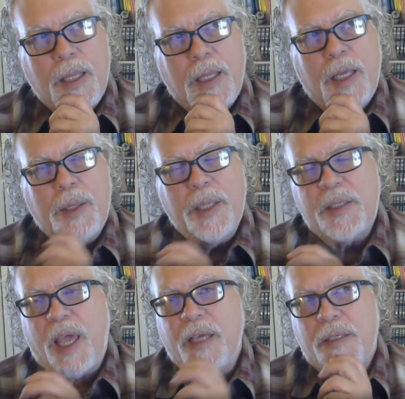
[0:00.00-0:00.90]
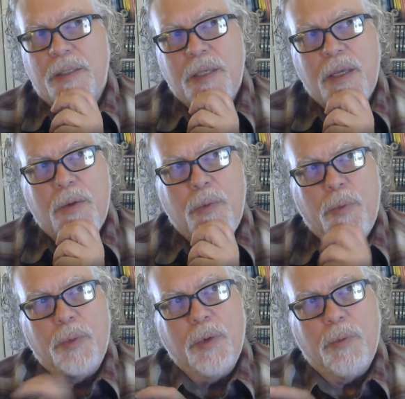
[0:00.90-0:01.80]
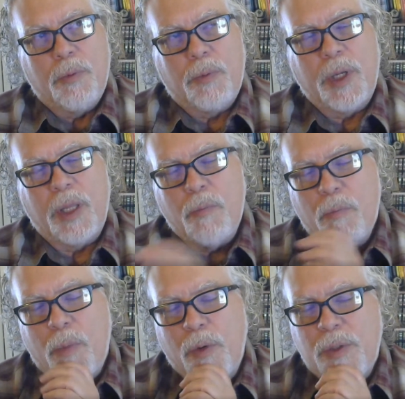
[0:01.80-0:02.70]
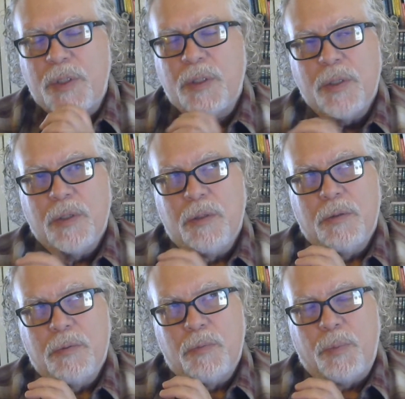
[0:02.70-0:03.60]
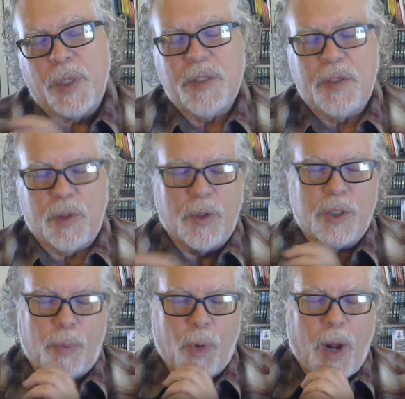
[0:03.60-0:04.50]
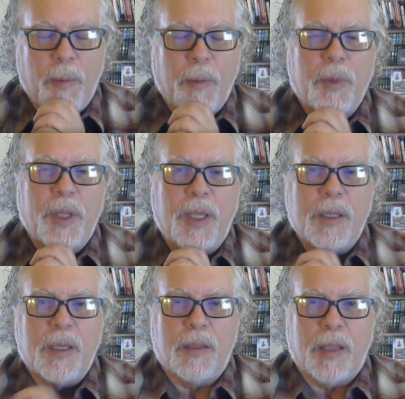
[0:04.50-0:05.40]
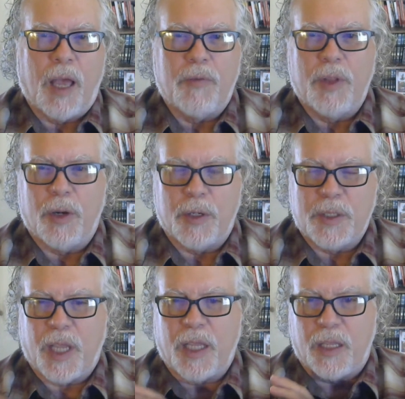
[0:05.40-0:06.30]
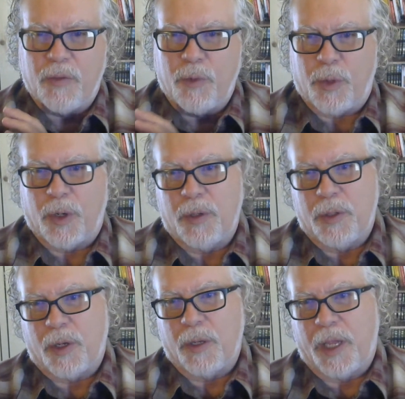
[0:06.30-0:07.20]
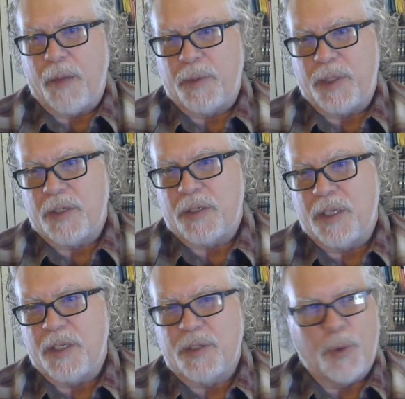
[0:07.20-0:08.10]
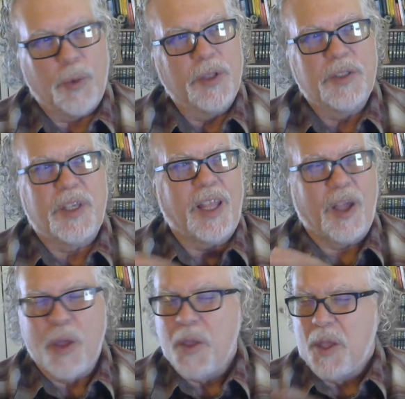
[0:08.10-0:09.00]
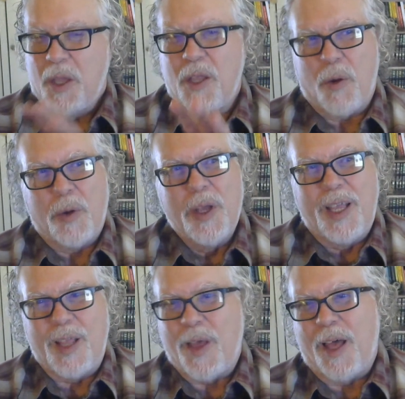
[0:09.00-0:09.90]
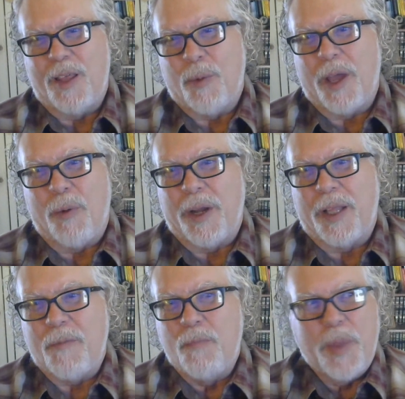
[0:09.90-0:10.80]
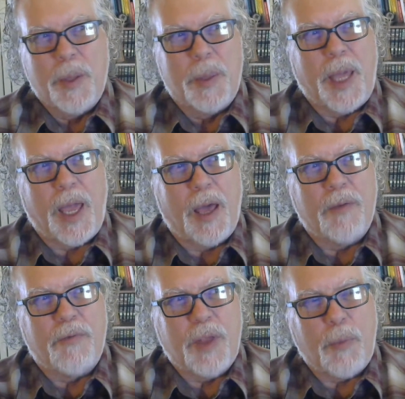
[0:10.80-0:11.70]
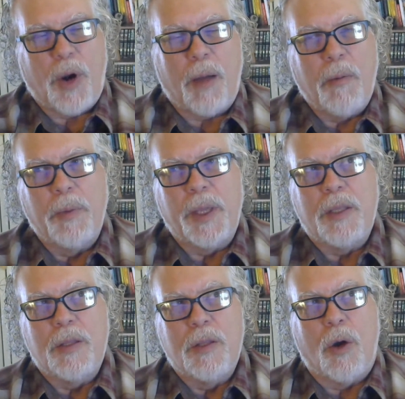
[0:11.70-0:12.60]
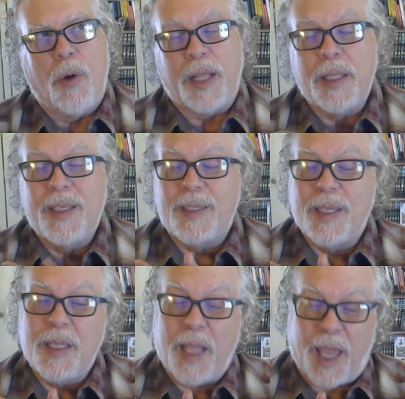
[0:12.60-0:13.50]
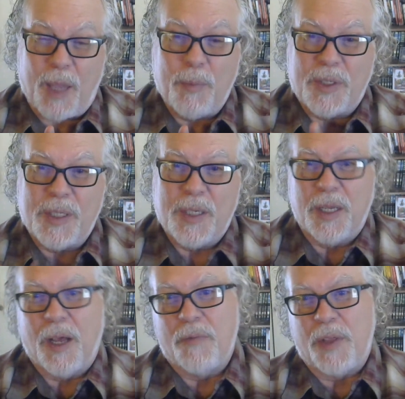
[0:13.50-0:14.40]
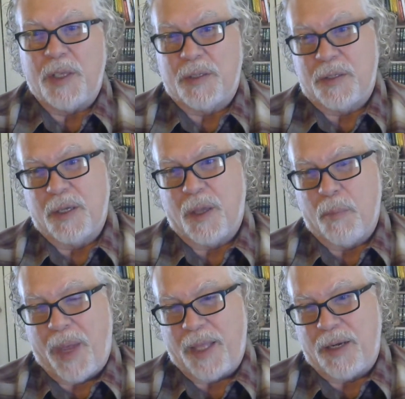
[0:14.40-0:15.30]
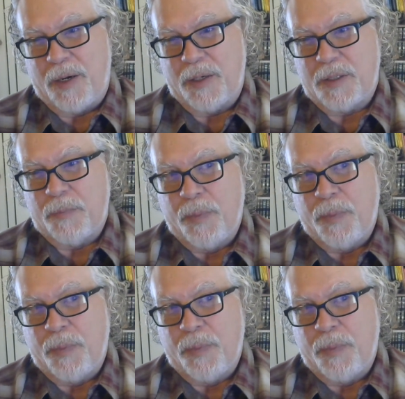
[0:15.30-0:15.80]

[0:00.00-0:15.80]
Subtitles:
this case, really, most business owners probably have an understanding of who their competition is. So we'll just kind of, get that out of the way already. They probably know at least the names of these competitors.